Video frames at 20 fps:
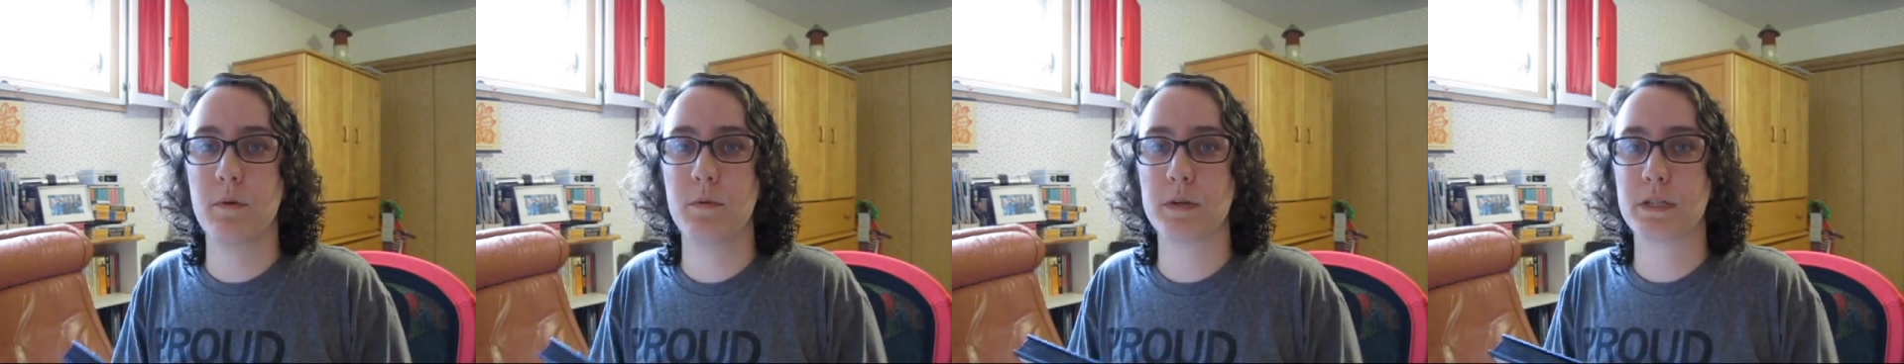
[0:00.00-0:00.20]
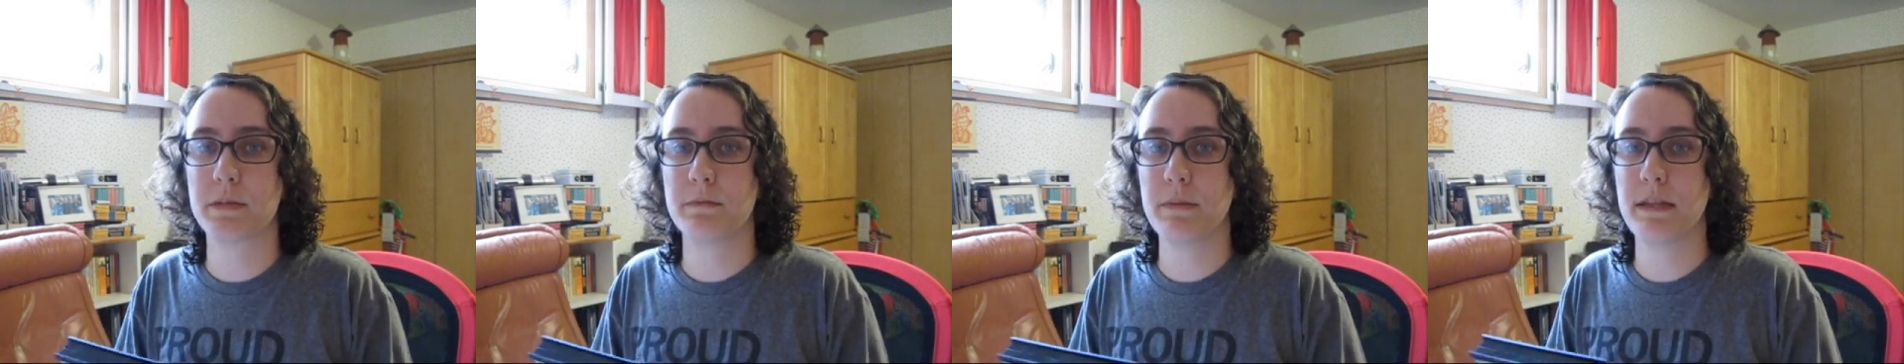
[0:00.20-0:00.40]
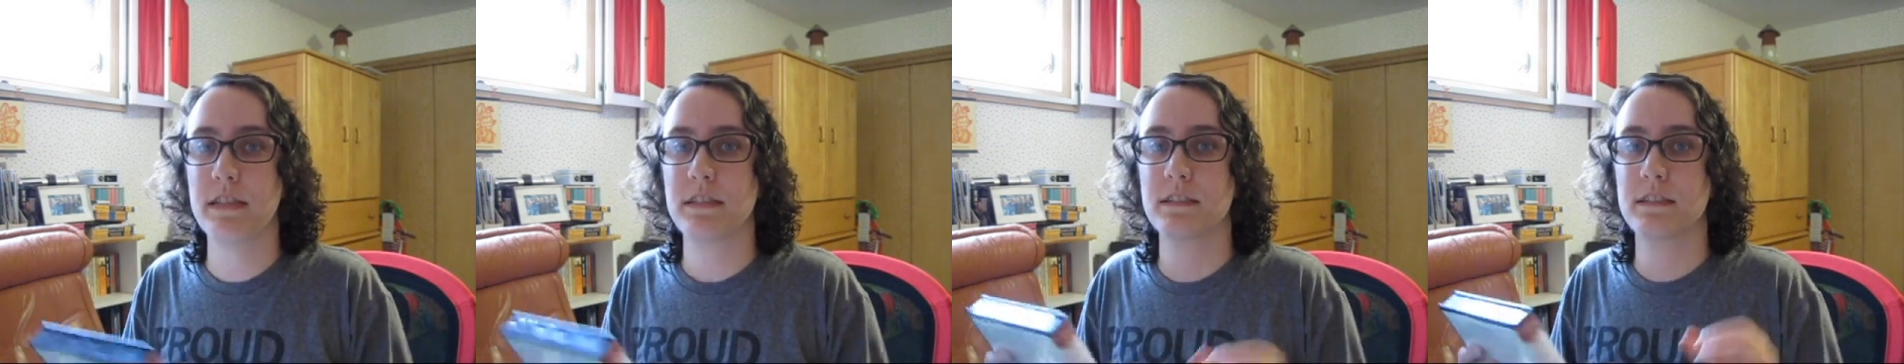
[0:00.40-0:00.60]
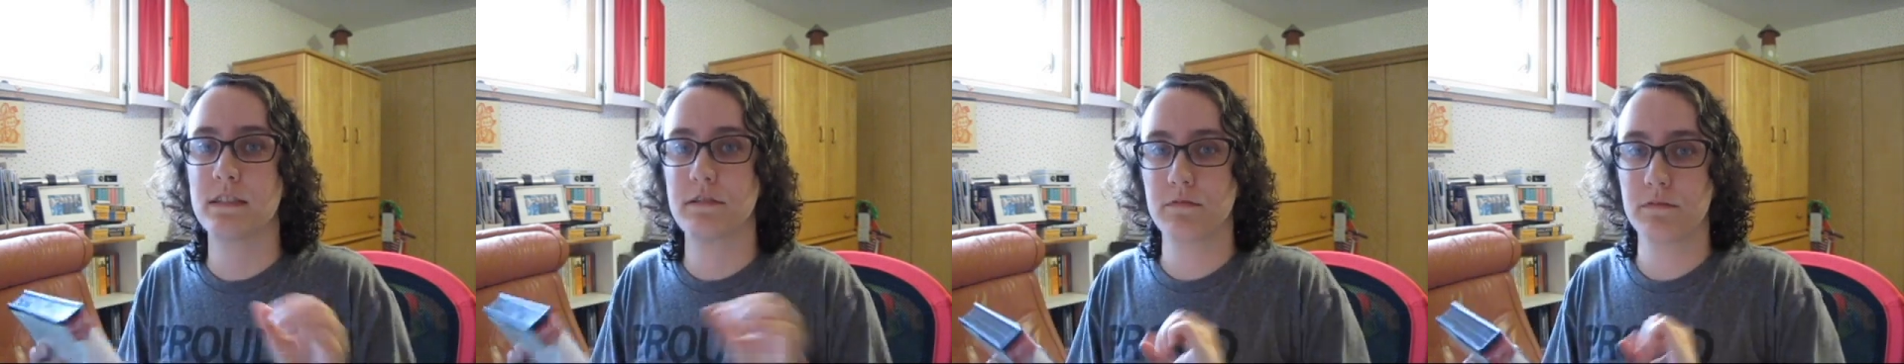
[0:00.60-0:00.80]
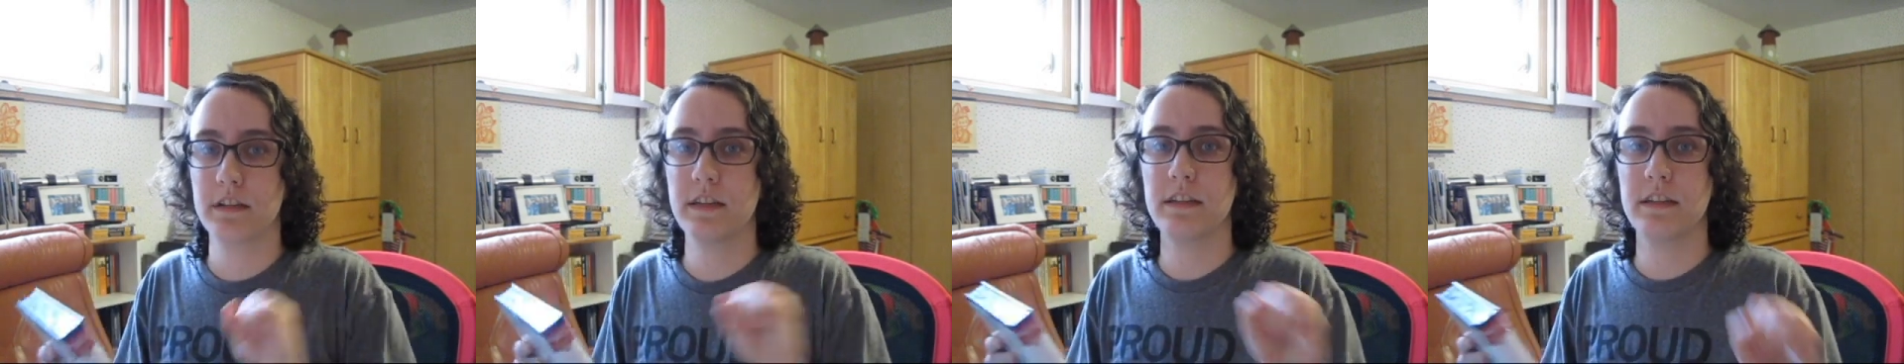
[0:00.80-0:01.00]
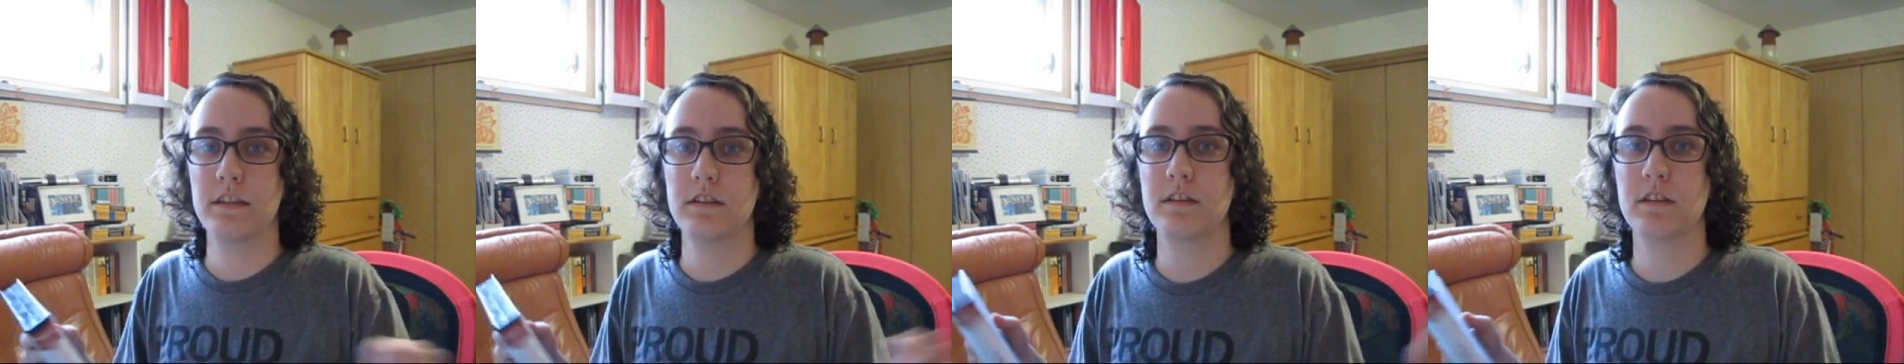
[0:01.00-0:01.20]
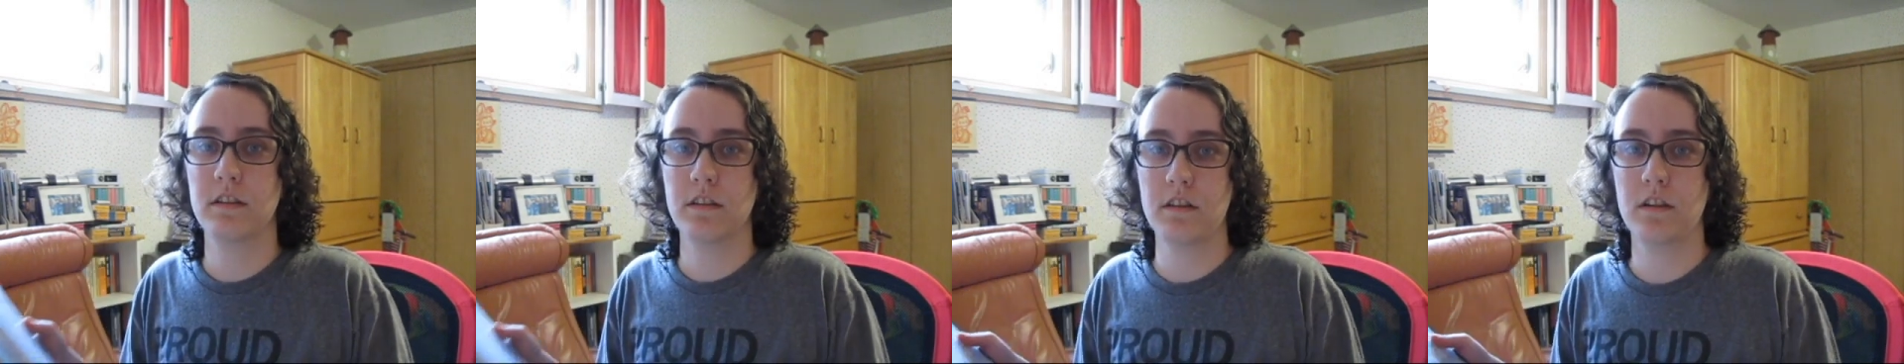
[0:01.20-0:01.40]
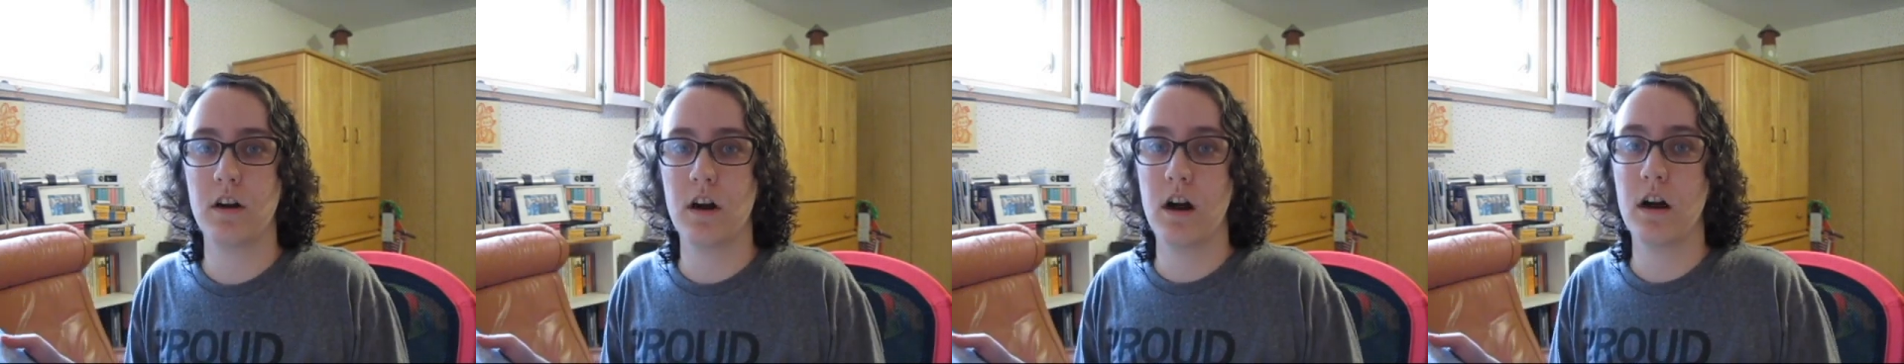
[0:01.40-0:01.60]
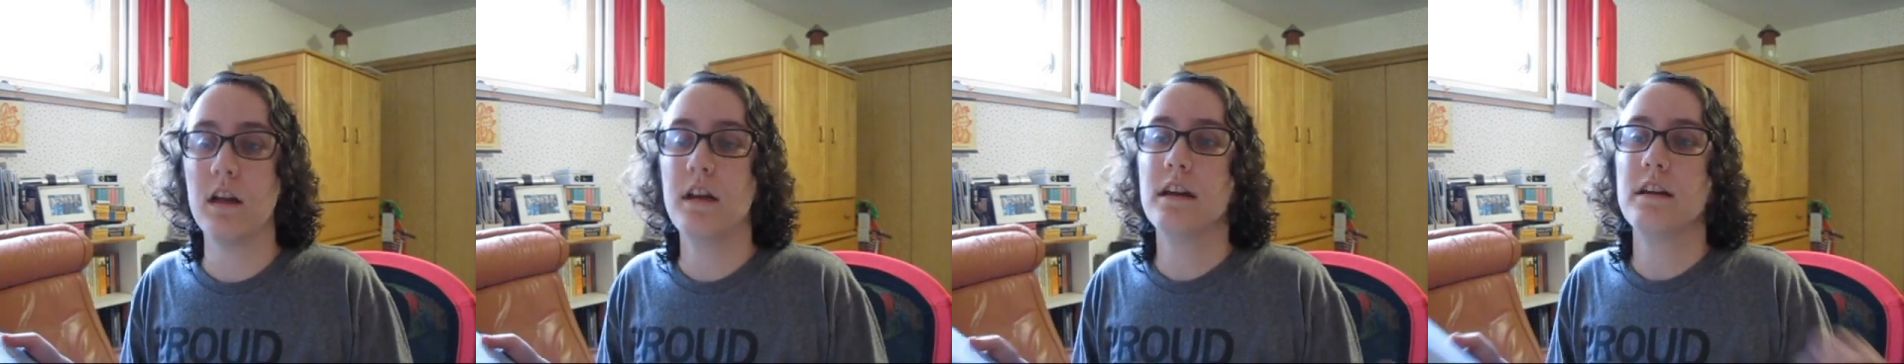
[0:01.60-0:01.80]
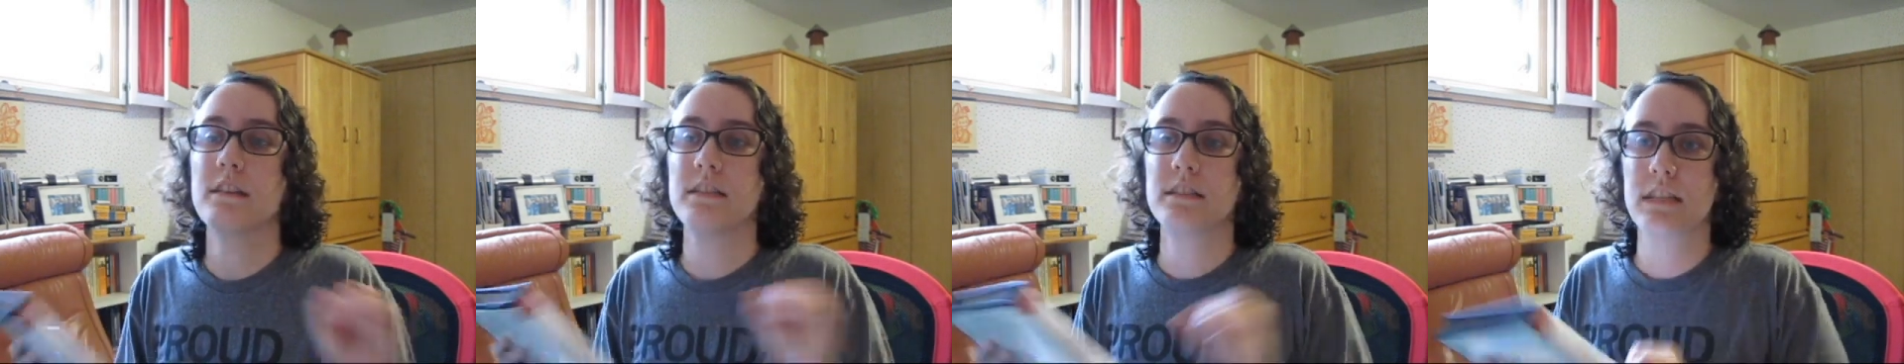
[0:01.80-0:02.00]
which means written into the law,
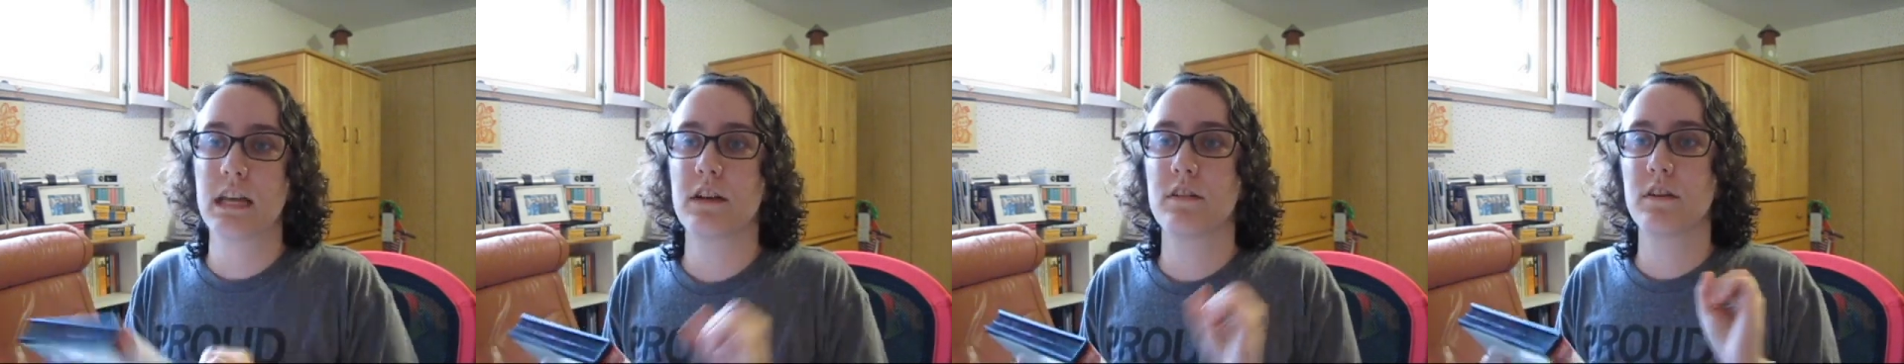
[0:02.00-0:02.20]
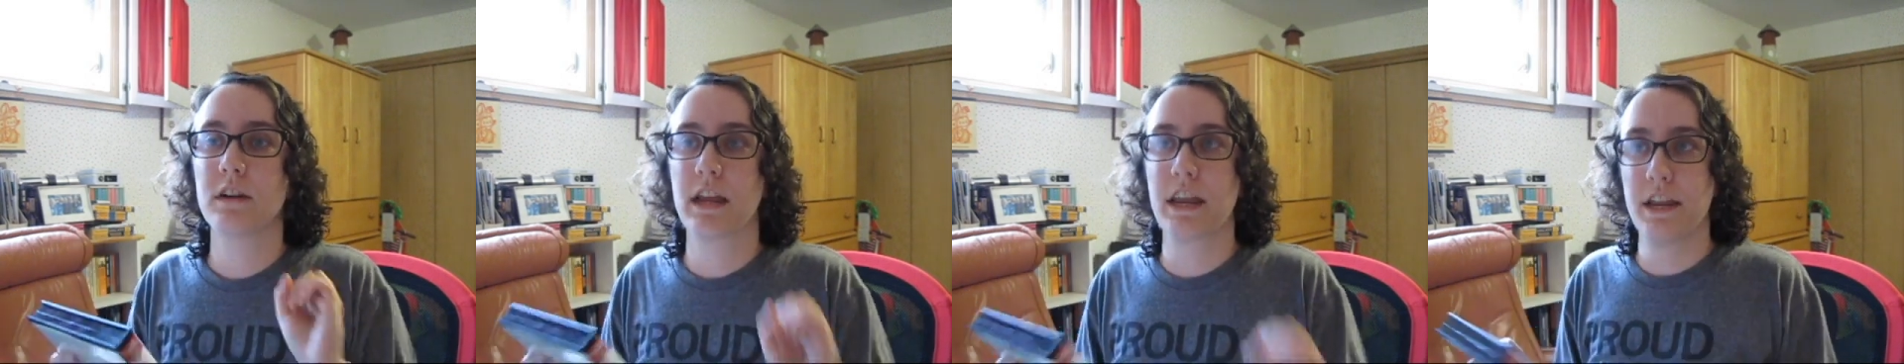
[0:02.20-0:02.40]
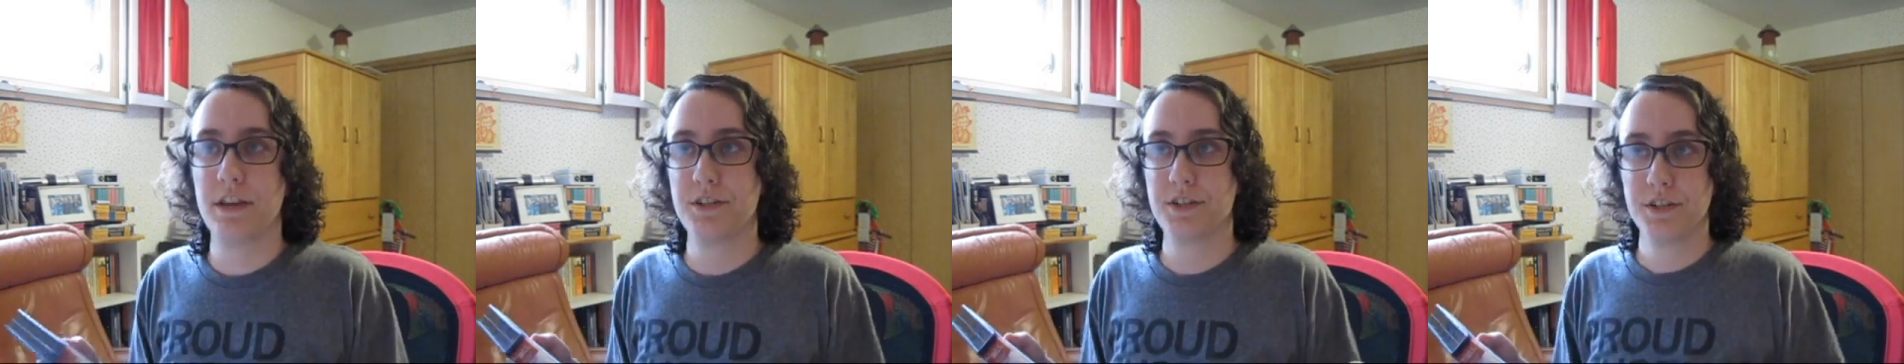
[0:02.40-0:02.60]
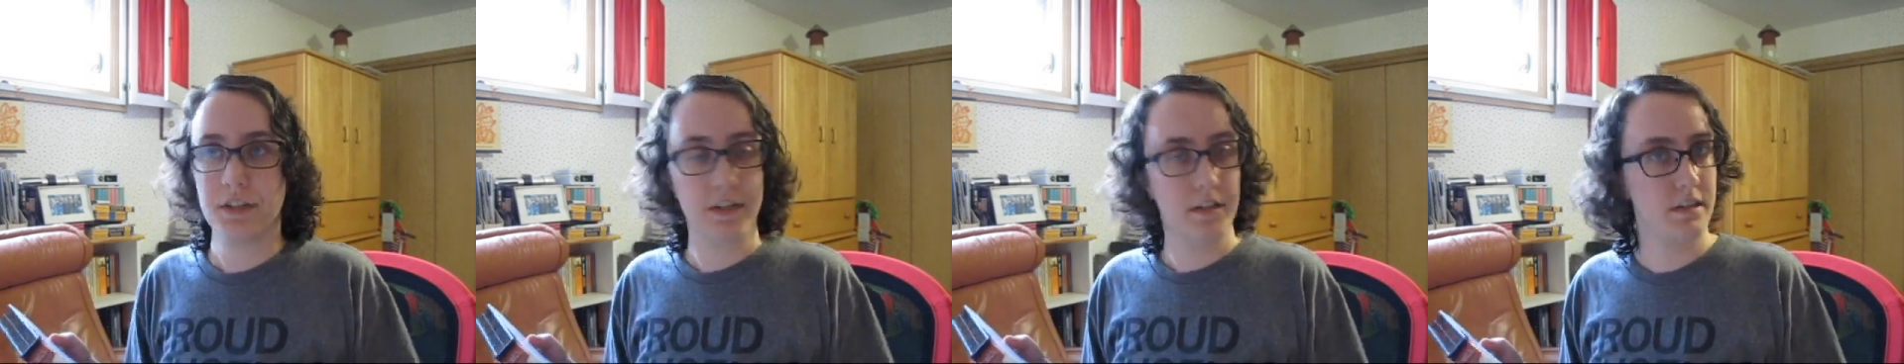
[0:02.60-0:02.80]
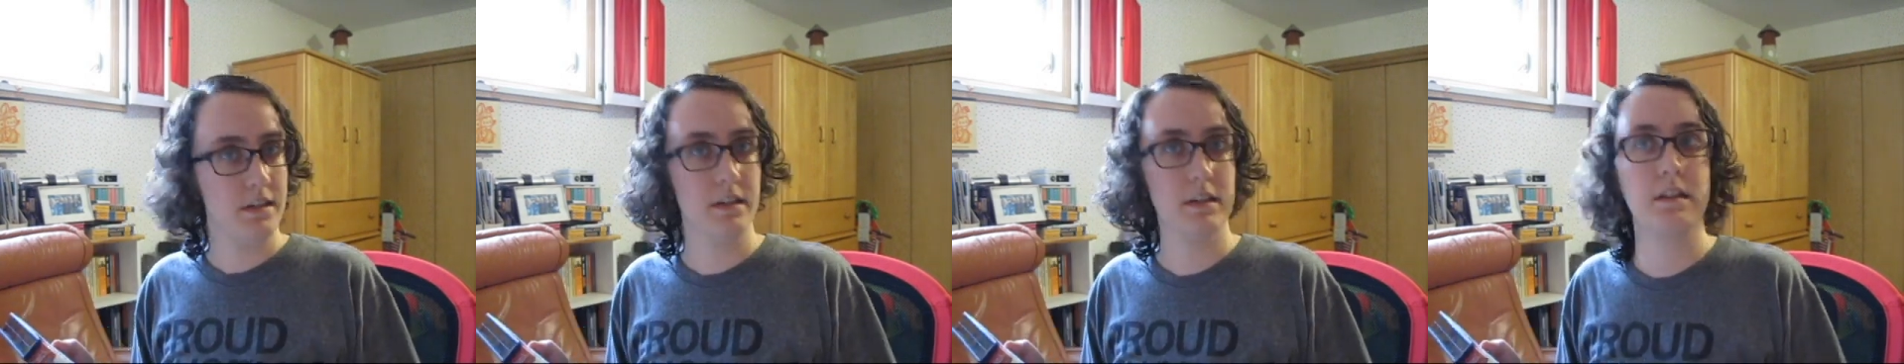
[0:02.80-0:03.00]
segregation